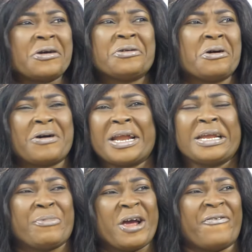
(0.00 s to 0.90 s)
you know, because
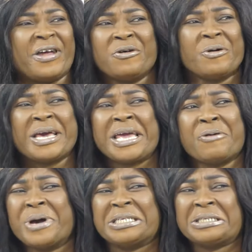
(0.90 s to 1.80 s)
the boyfriend,
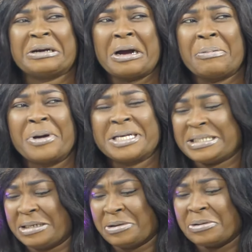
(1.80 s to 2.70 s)
you will check her
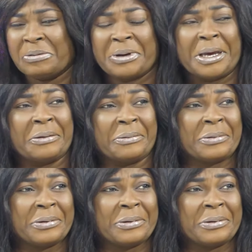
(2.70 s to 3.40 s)
person, or no, yeah.